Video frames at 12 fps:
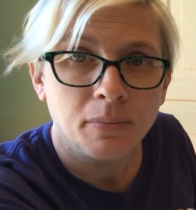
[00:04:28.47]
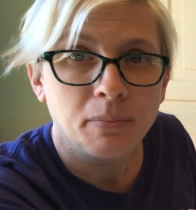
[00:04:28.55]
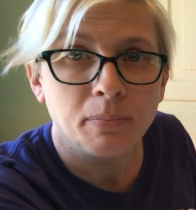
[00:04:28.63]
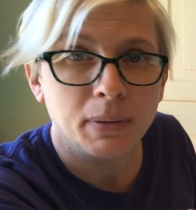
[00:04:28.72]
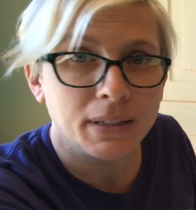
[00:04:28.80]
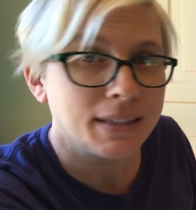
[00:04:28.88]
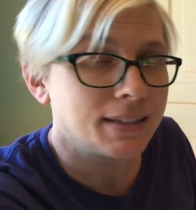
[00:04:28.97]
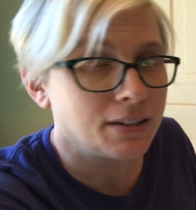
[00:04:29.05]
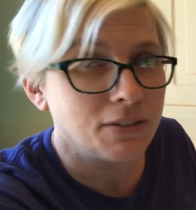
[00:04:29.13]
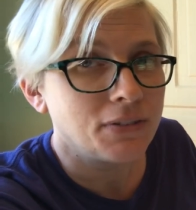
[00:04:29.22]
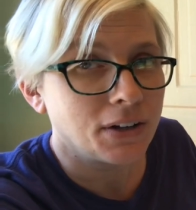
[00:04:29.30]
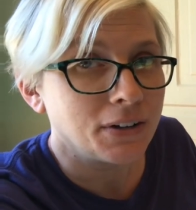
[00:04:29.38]
but
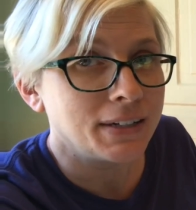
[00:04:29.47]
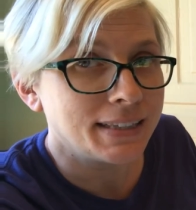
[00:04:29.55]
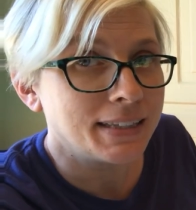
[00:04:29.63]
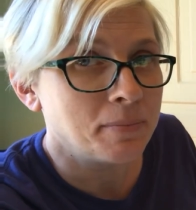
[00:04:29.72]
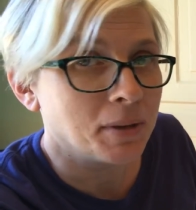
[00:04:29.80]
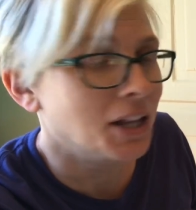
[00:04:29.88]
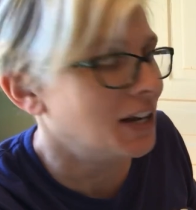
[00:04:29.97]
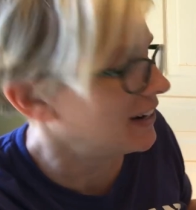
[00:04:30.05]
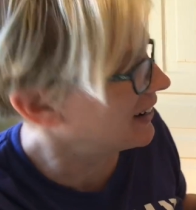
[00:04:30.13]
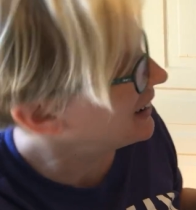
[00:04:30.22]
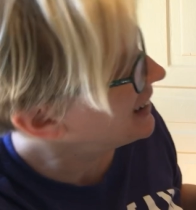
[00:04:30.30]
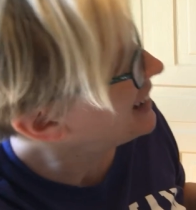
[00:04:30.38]
still very
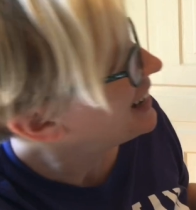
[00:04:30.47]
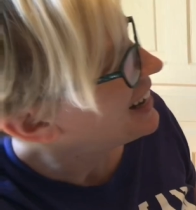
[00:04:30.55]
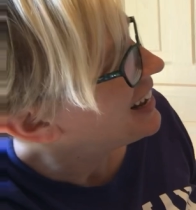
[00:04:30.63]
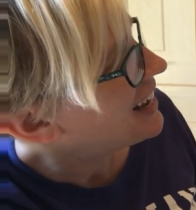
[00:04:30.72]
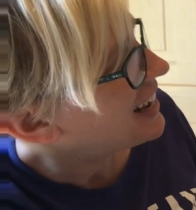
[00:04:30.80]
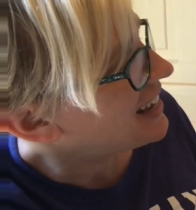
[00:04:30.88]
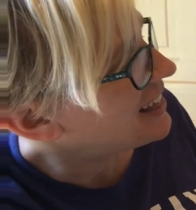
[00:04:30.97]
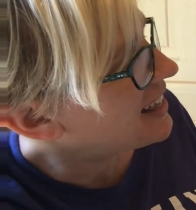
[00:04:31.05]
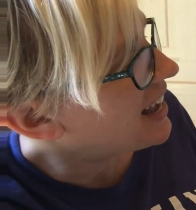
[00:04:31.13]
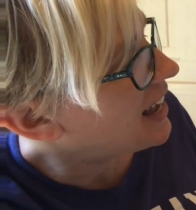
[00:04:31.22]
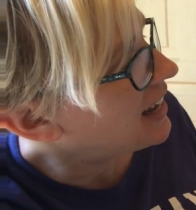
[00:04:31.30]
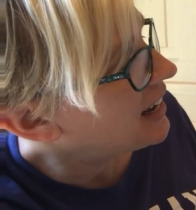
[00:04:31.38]
similar in
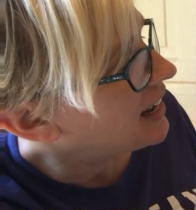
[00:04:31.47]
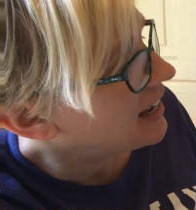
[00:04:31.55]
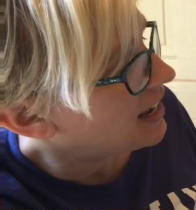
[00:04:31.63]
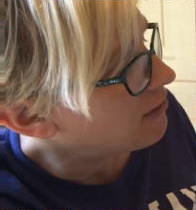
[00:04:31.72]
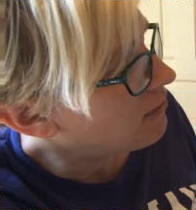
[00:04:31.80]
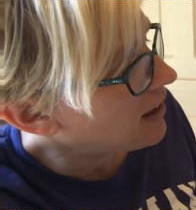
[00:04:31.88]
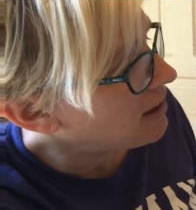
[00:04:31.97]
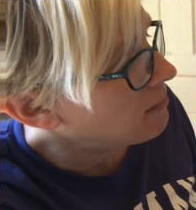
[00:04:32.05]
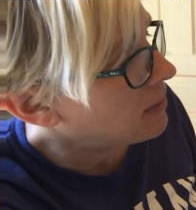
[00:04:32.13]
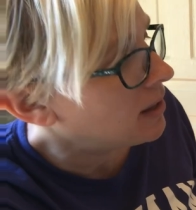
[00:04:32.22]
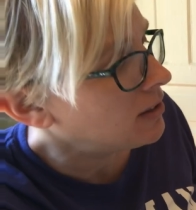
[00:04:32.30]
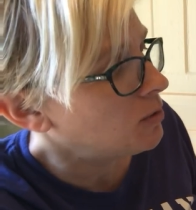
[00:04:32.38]
that if I
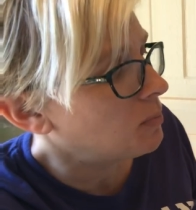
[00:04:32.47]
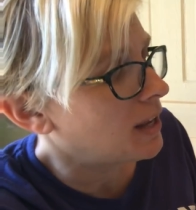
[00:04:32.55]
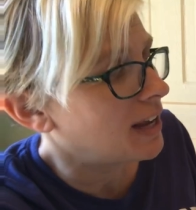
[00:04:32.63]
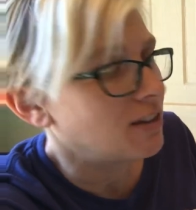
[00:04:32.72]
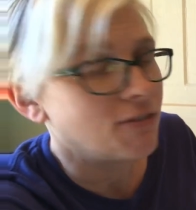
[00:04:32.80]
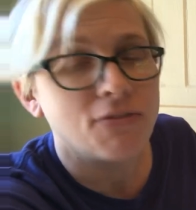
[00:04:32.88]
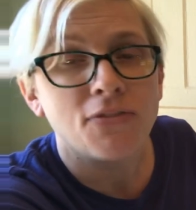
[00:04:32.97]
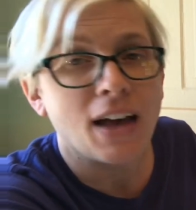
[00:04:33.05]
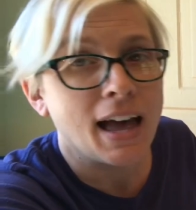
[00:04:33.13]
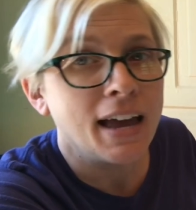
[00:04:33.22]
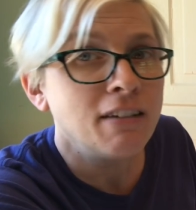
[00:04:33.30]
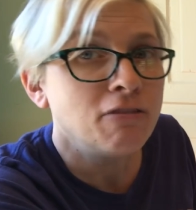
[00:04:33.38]
multiply the
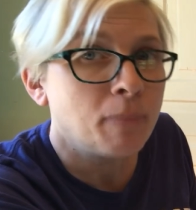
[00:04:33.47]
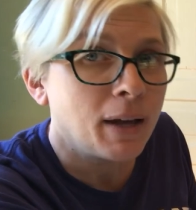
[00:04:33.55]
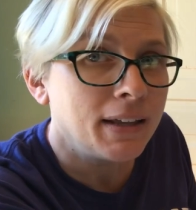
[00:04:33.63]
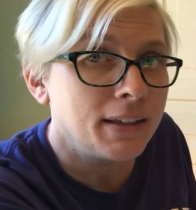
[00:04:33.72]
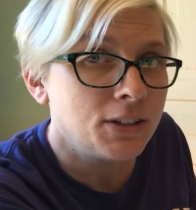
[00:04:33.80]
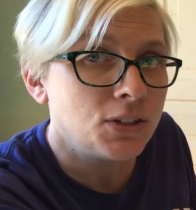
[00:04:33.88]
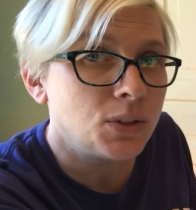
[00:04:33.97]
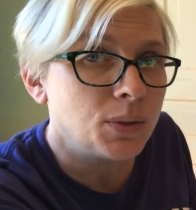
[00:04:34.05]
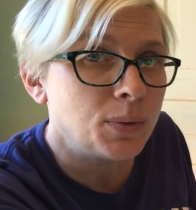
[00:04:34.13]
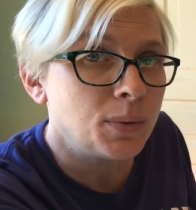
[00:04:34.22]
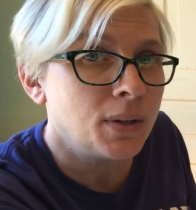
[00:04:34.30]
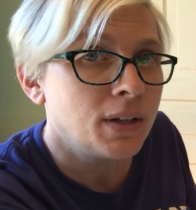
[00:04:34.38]
5 by the
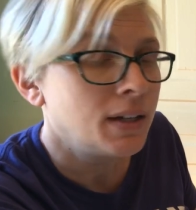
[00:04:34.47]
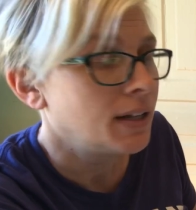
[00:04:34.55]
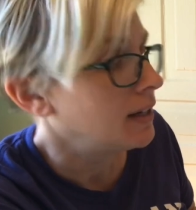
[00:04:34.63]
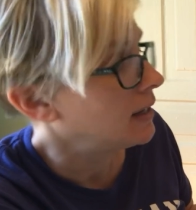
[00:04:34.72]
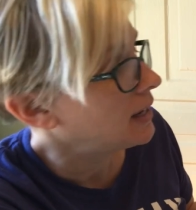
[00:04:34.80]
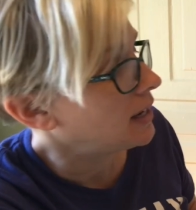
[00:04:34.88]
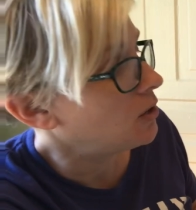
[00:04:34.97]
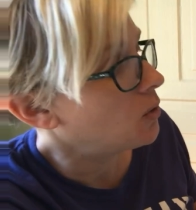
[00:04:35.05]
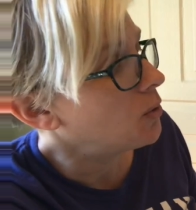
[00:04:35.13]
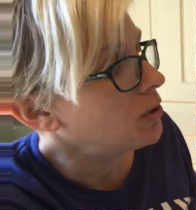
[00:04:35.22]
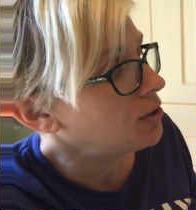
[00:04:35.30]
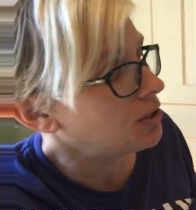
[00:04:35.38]
2, in
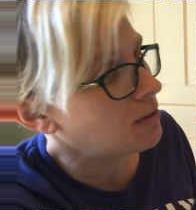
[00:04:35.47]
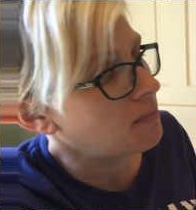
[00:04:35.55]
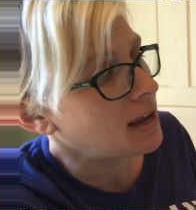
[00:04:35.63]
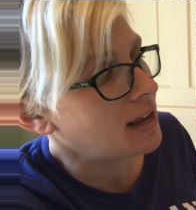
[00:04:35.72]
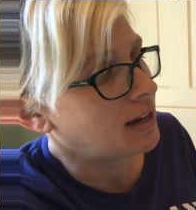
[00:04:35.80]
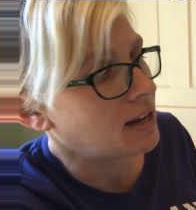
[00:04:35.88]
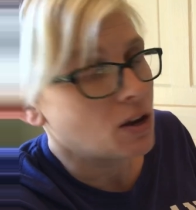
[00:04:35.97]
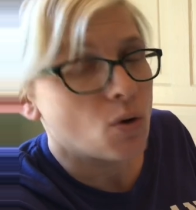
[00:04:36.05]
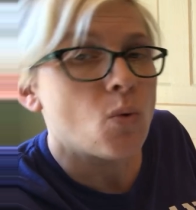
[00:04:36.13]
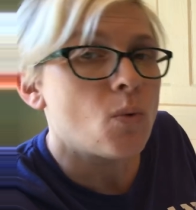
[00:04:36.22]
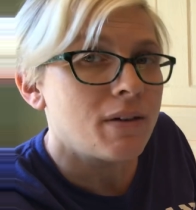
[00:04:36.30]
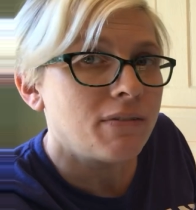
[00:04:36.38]
order to make an
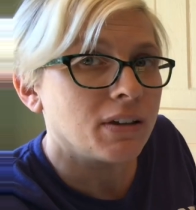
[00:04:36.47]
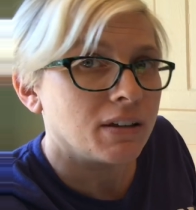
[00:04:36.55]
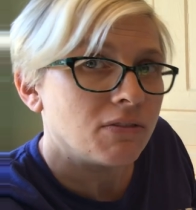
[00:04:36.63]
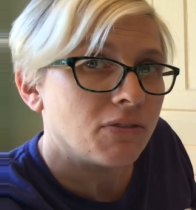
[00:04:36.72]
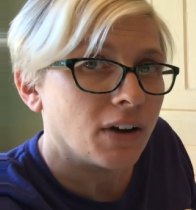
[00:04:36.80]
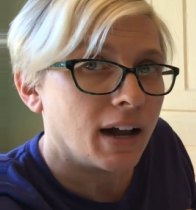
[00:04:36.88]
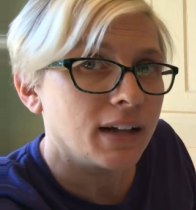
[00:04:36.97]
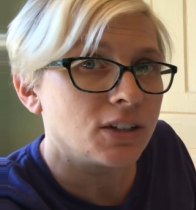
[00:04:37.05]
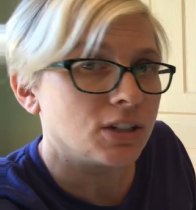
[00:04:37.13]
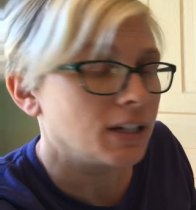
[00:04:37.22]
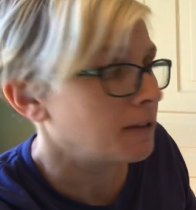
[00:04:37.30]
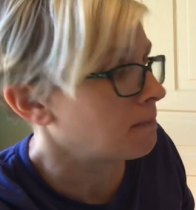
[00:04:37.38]
equivalent
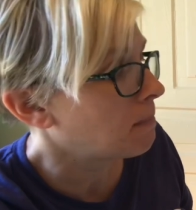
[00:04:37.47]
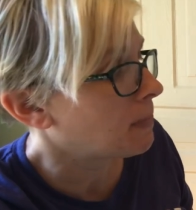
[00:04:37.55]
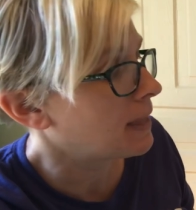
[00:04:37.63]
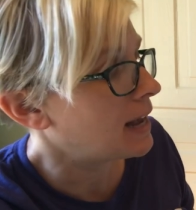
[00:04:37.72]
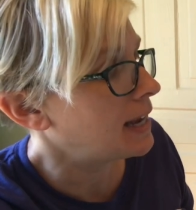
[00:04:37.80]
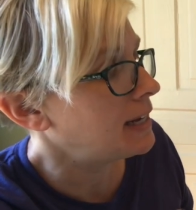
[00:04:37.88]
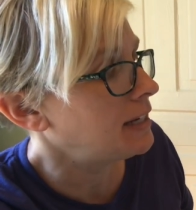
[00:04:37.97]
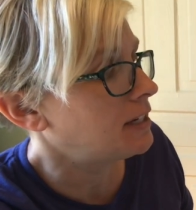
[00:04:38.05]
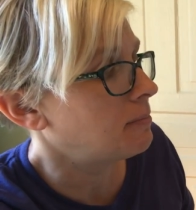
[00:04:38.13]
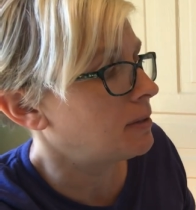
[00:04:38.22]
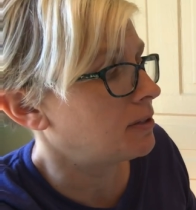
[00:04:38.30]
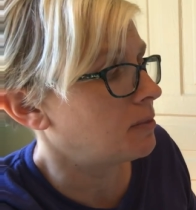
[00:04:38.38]
fraction, I need to
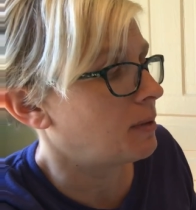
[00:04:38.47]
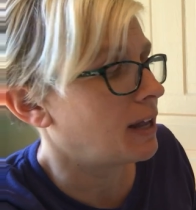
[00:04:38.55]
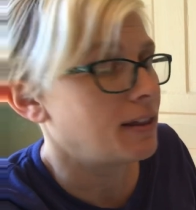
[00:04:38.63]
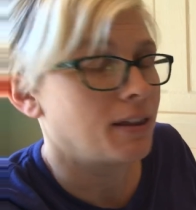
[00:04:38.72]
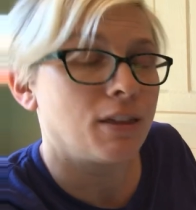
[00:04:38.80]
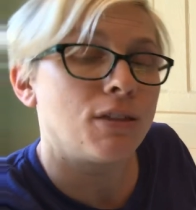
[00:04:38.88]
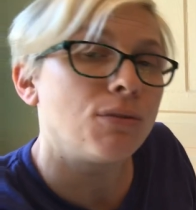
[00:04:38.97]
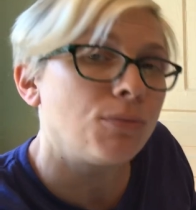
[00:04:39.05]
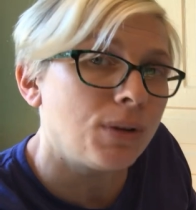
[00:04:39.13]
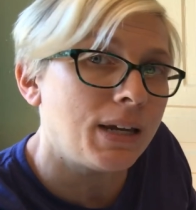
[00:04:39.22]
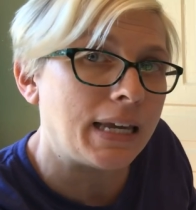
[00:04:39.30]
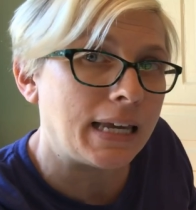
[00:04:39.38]
multiply the
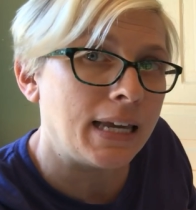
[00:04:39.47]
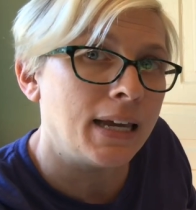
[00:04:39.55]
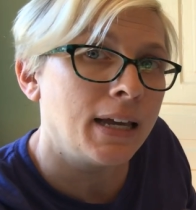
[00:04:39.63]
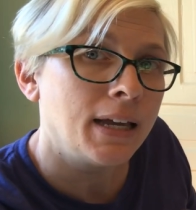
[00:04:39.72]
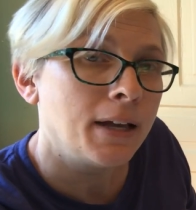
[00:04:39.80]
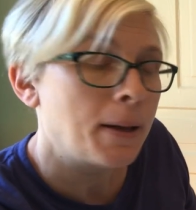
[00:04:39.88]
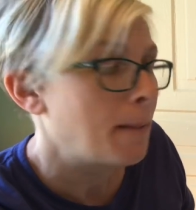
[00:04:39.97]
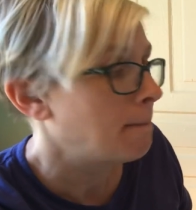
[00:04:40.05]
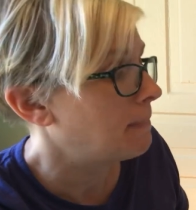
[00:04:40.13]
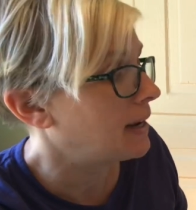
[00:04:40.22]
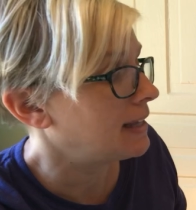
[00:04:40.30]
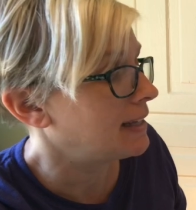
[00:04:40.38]
3
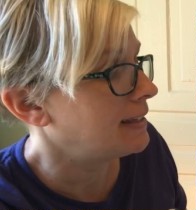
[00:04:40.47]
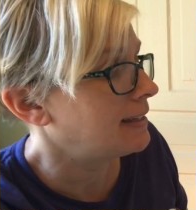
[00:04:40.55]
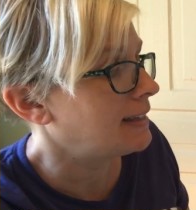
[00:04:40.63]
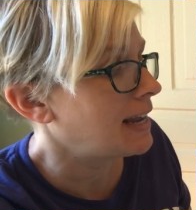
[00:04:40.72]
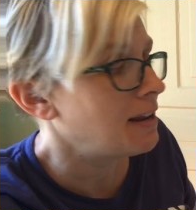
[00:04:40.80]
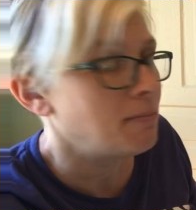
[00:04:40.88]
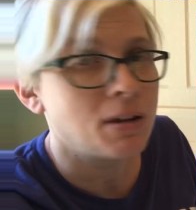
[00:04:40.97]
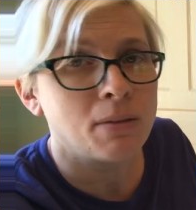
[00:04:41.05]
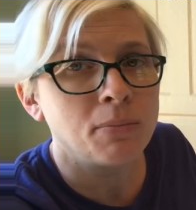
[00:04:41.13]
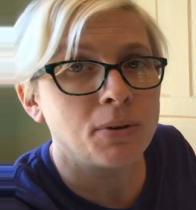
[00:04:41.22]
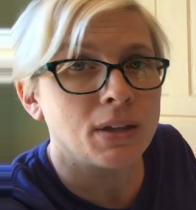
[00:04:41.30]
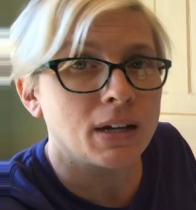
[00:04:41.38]
by the same
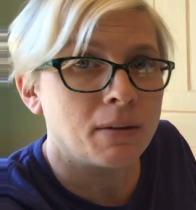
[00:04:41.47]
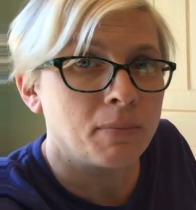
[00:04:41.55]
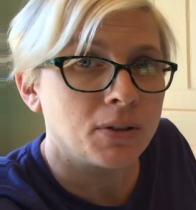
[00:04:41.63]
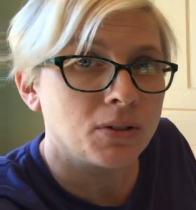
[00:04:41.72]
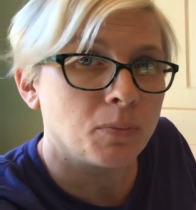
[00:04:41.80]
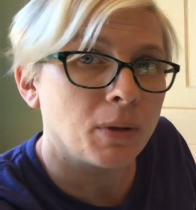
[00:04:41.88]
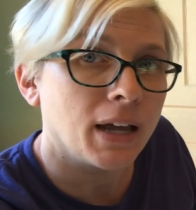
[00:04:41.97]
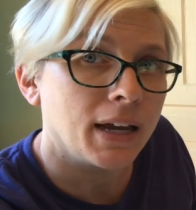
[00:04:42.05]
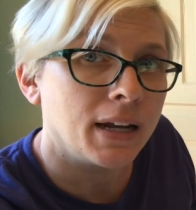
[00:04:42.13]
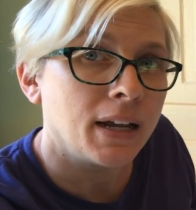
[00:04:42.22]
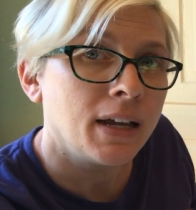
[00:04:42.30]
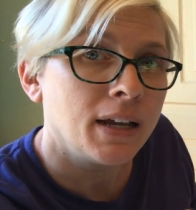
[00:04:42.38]
number that I
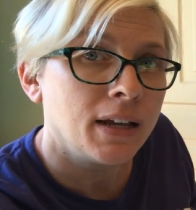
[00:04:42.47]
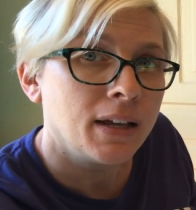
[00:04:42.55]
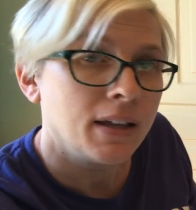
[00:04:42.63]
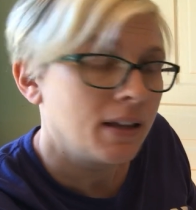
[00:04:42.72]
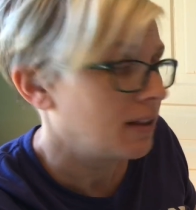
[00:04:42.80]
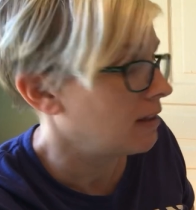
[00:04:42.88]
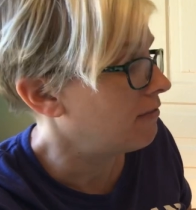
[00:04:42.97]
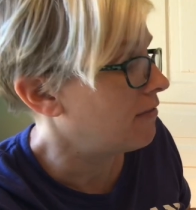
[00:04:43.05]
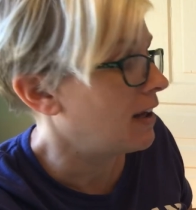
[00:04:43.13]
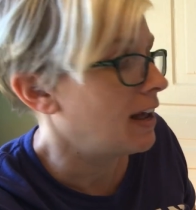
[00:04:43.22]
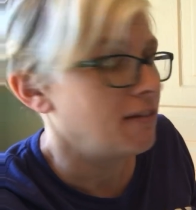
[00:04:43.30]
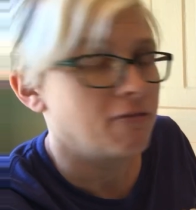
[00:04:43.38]
multiplied the
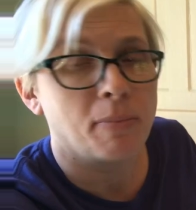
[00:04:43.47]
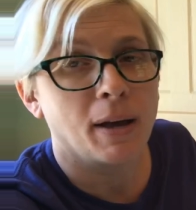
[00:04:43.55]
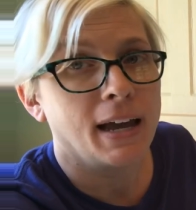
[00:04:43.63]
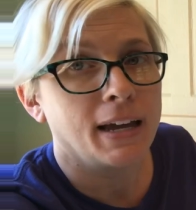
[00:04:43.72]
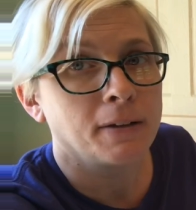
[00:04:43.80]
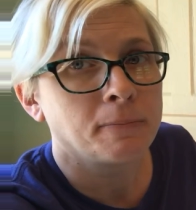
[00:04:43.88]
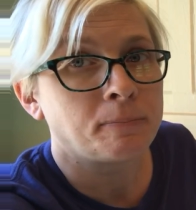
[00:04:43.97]
5 by.